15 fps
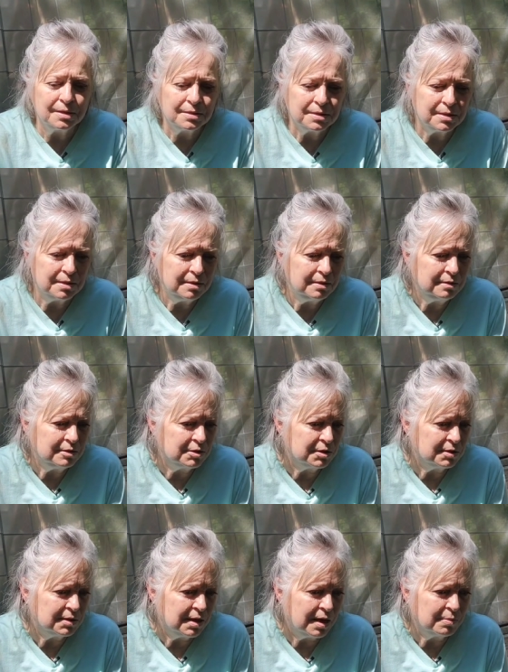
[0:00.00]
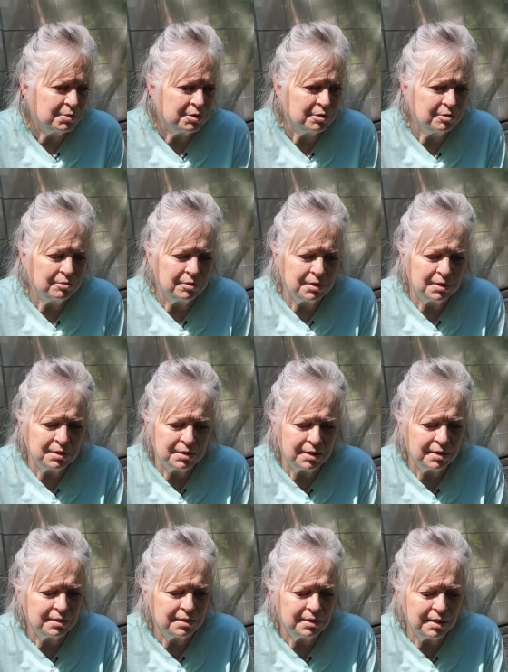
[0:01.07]
That sun just absolutely
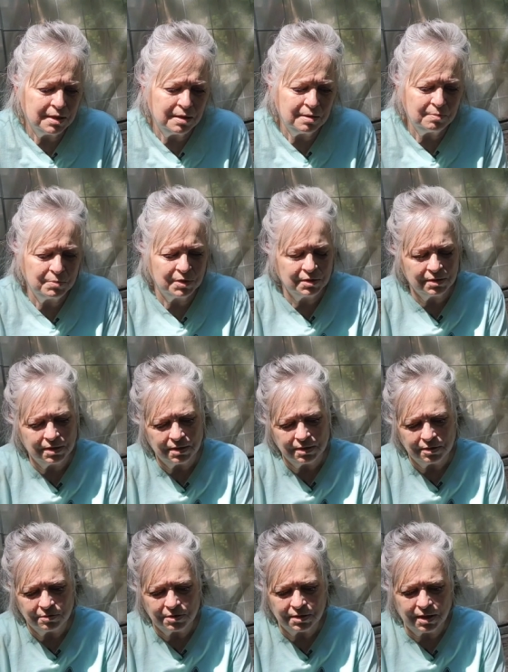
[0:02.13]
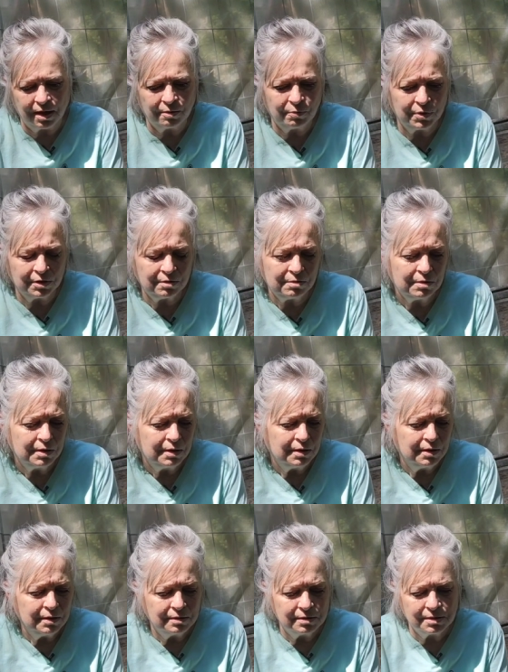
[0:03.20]
sucks it up, but then you say, well,
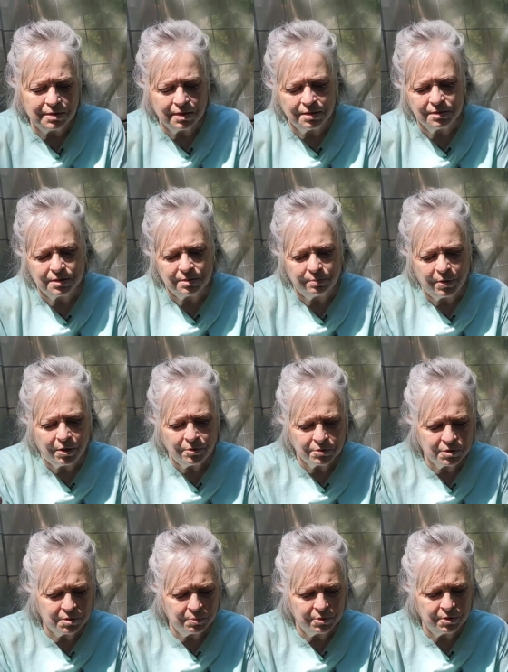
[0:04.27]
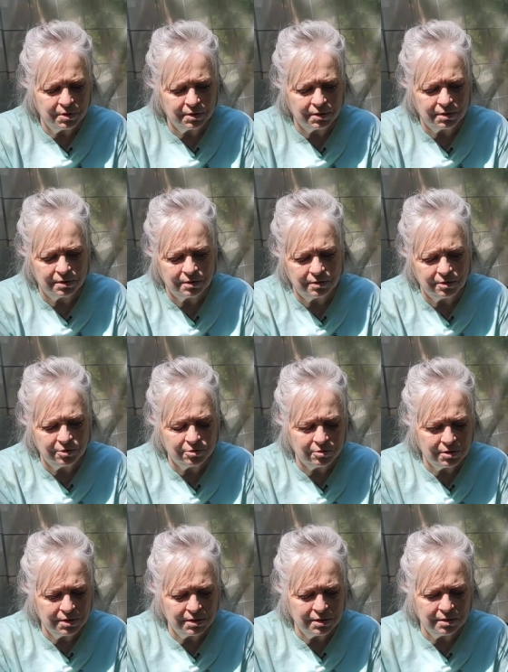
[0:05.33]
the sun's supposed to put
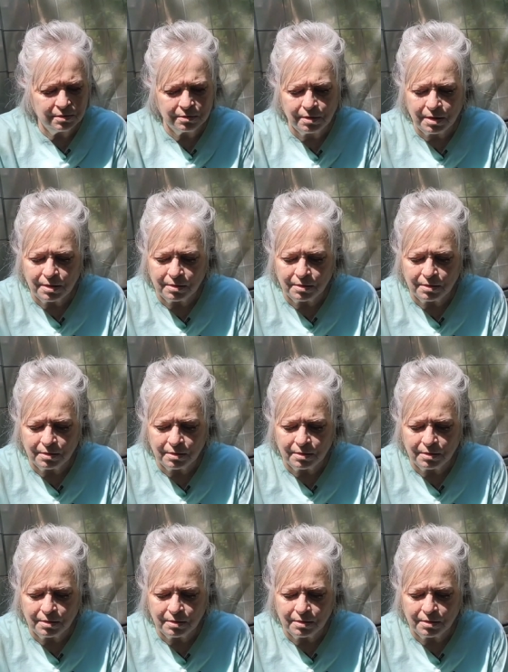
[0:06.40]
nutrients in the